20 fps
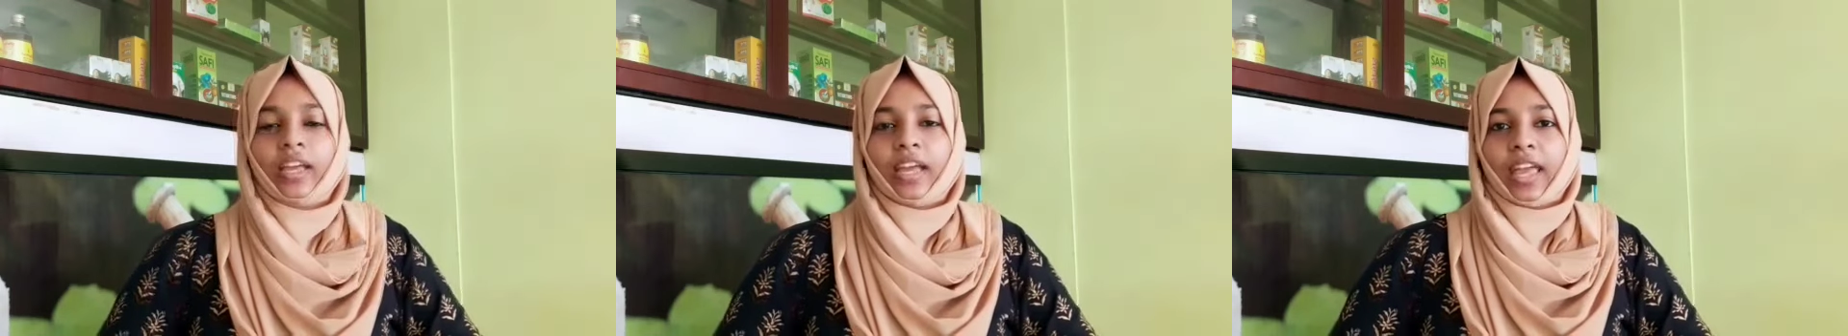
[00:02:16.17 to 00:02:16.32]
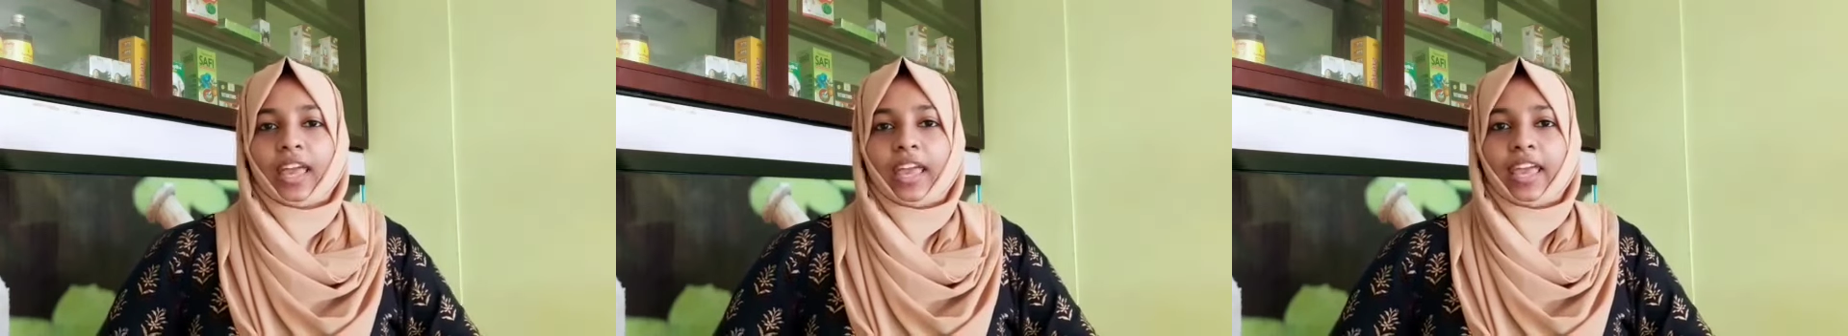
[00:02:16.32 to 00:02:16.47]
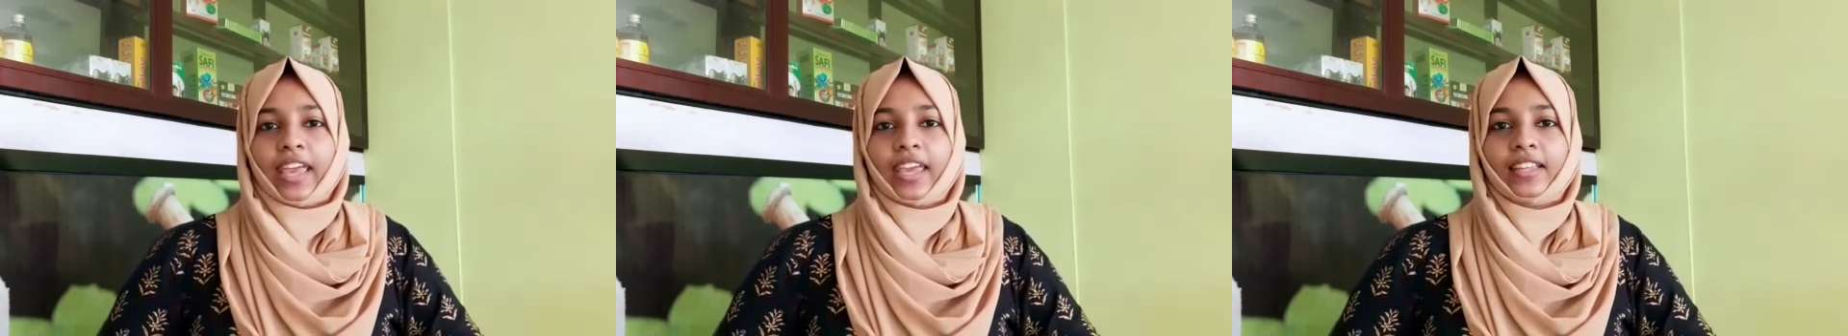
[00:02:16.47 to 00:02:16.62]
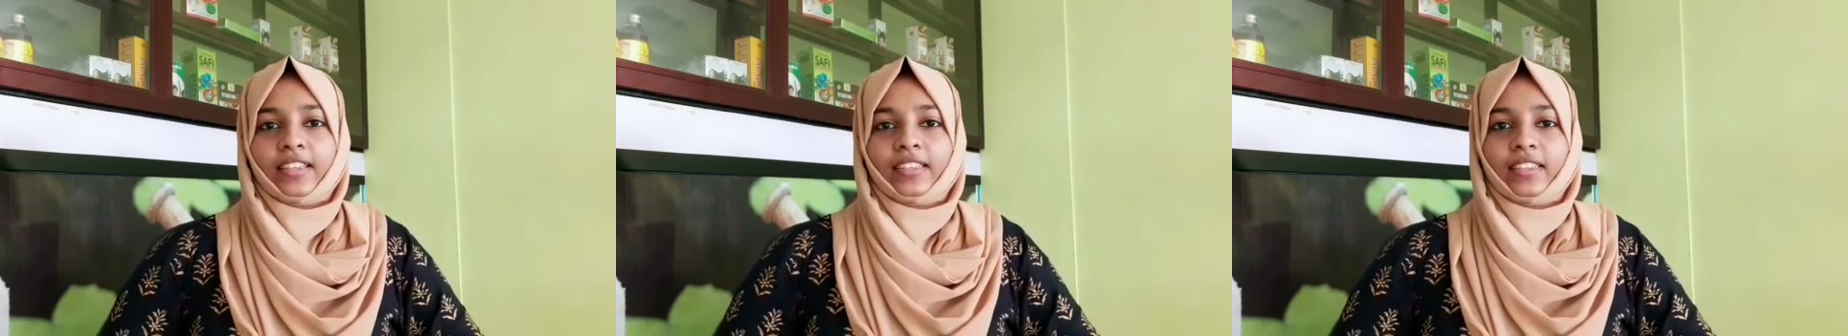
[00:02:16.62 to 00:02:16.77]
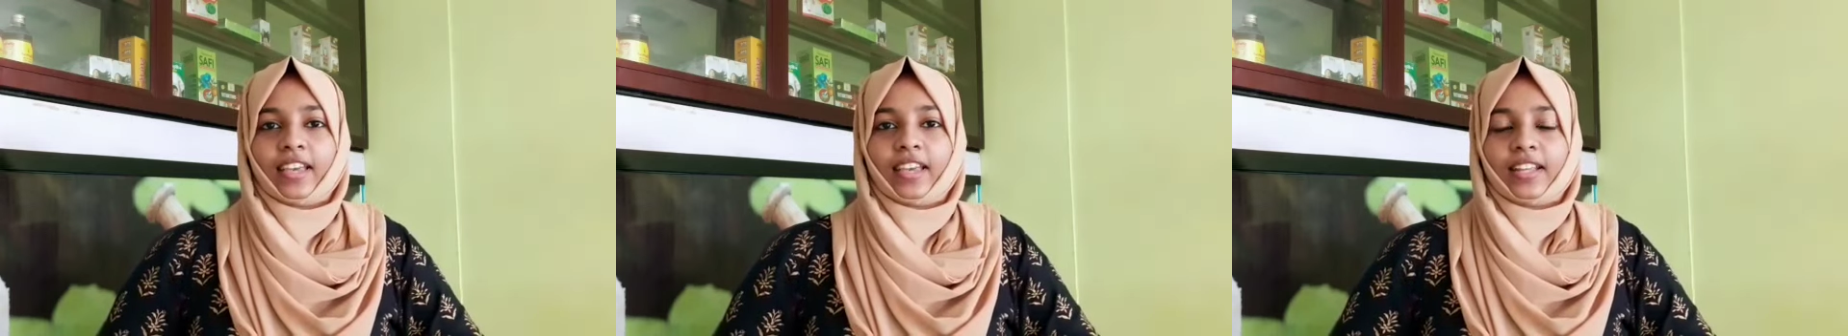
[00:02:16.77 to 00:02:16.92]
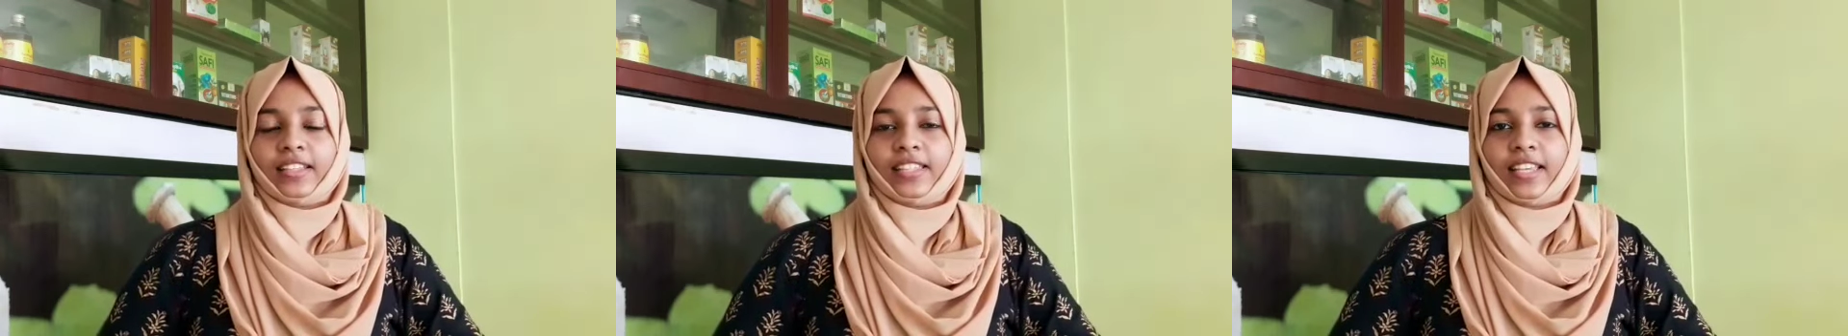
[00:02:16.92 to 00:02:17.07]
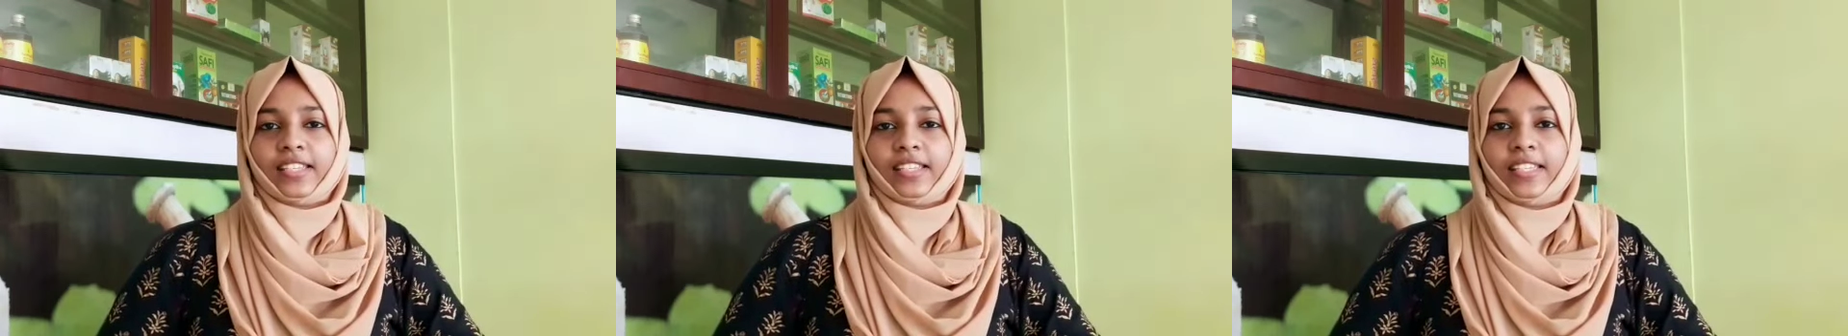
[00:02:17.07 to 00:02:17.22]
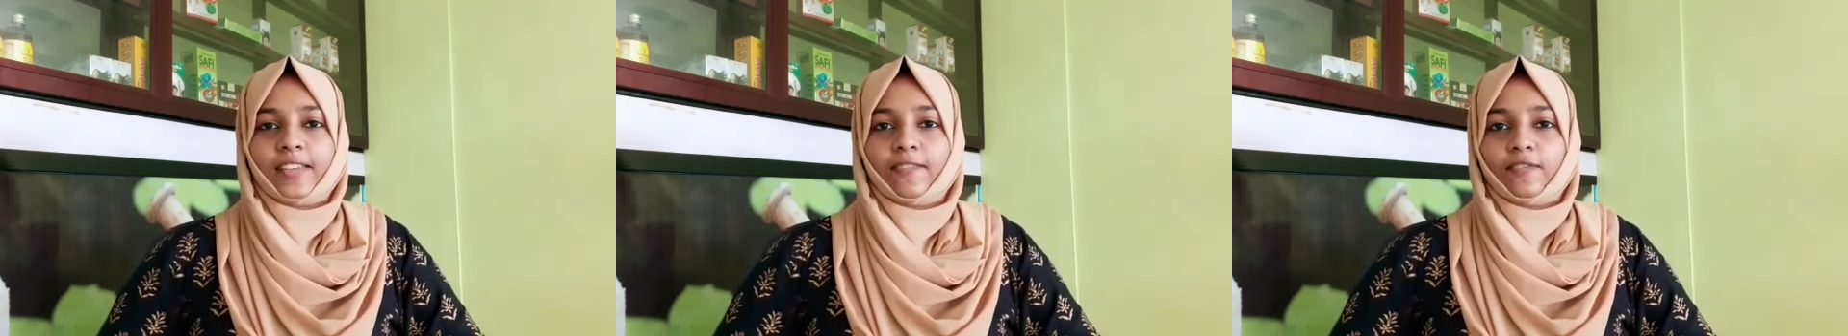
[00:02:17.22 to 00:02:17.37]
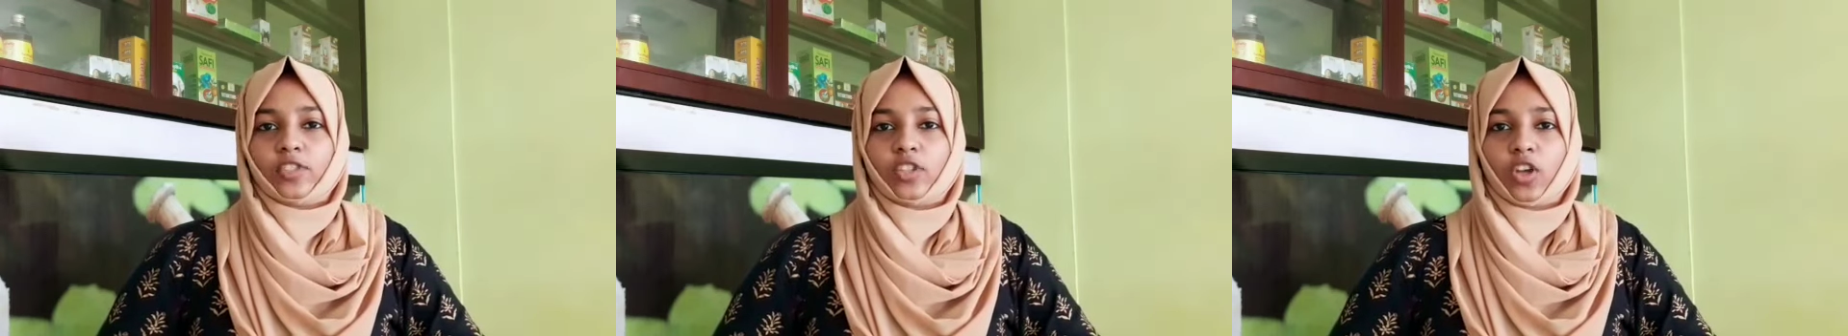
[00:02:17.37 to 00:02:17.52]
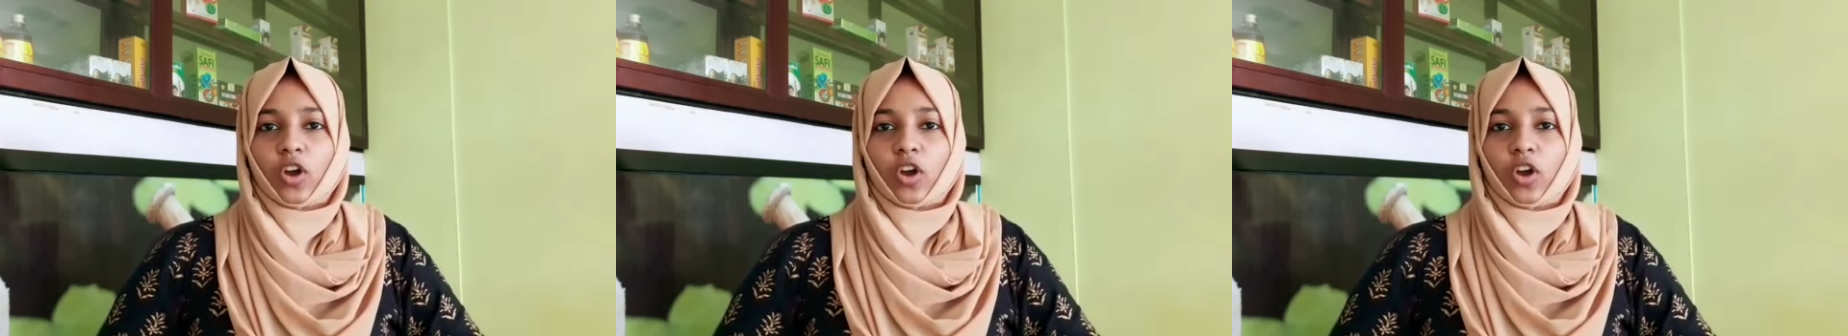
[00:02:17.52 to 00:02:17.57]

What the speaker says: Eighth, excessive